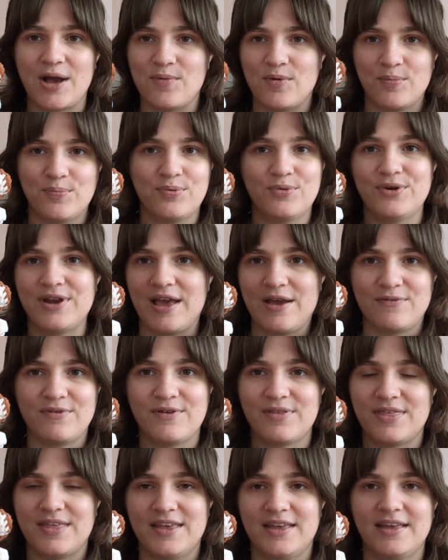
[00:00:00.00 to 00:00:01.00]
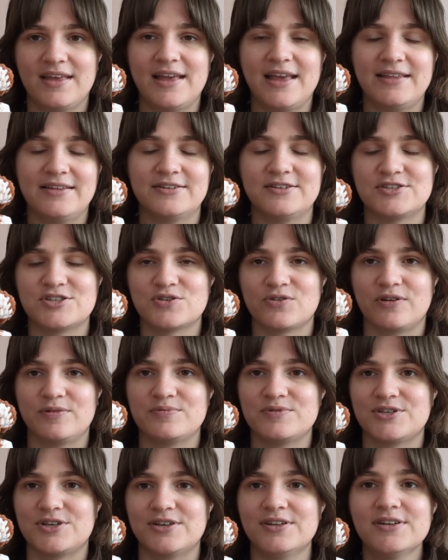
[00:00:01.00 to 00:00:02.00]
I will put everything in the
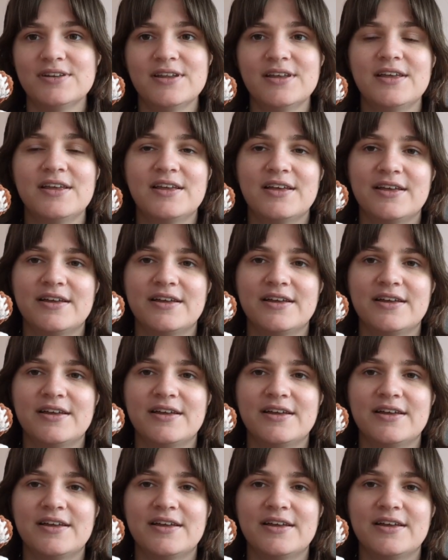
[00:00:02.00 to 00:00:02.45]
description.